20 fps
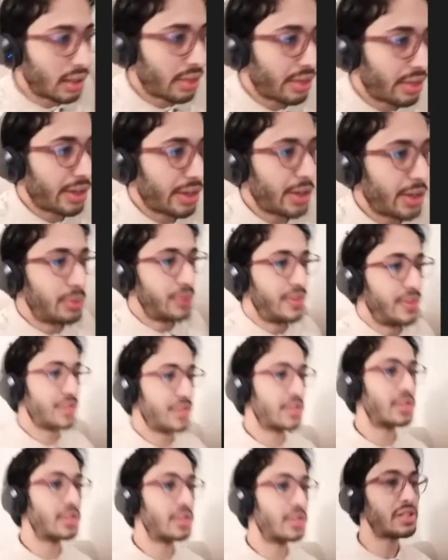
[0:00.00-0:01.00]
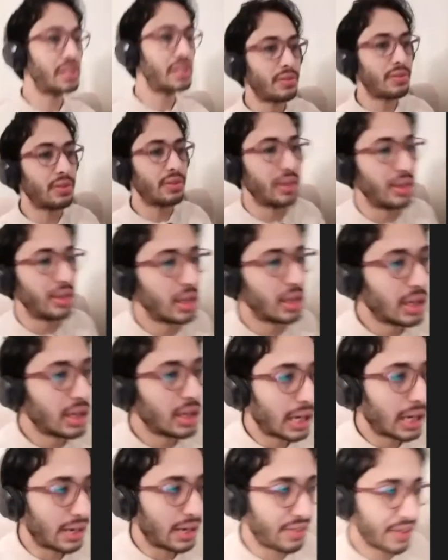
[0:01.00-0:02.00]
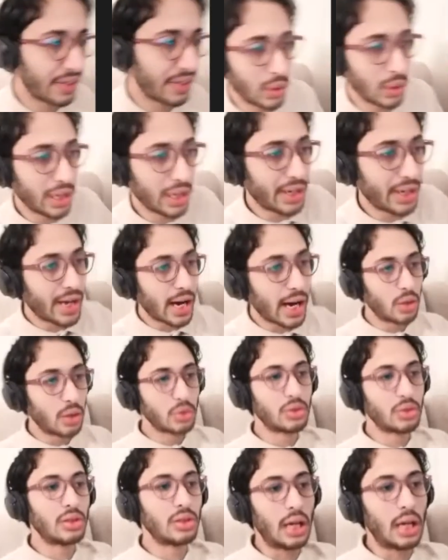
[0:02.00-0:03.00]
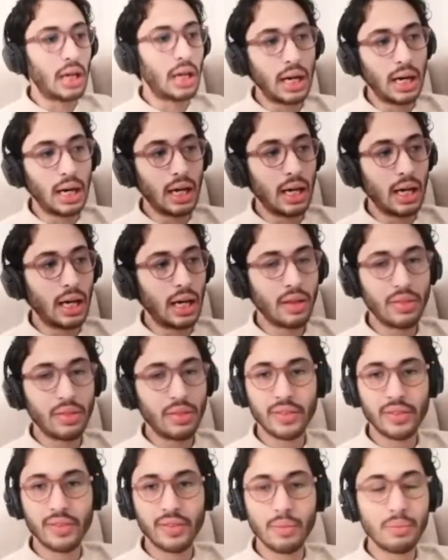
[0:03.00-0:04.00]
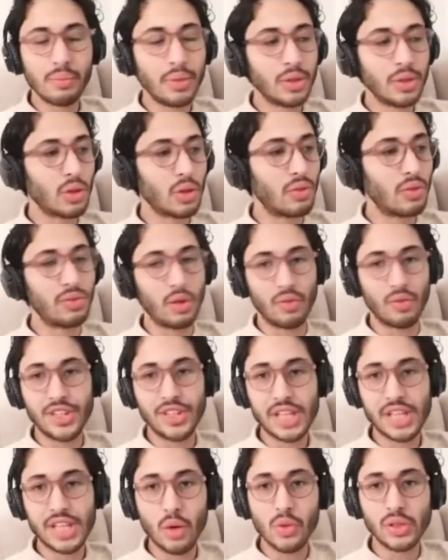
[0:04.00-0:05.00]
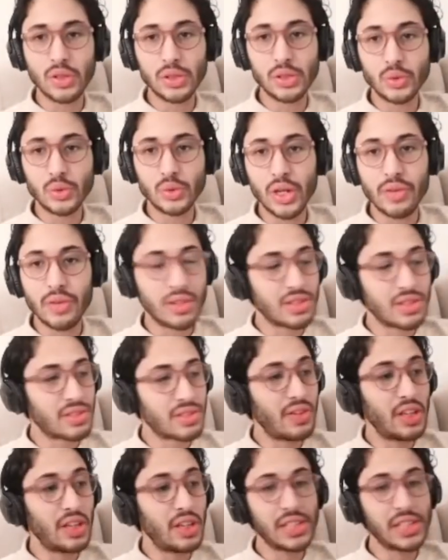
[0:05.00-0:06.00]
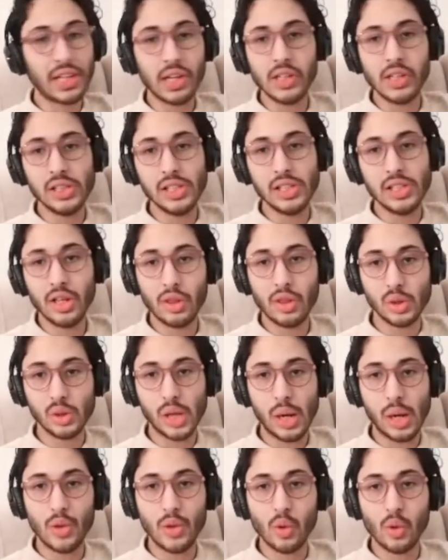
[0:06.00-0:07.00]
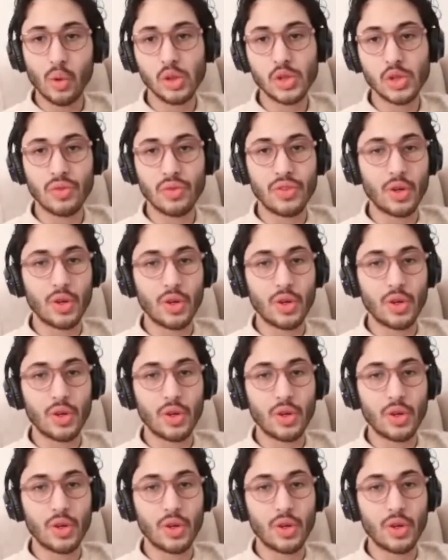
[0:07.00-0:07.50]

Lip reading: Thank you, Professor Stephen. I think you laid out the development of the Southern grievance very clearly throughout the course of the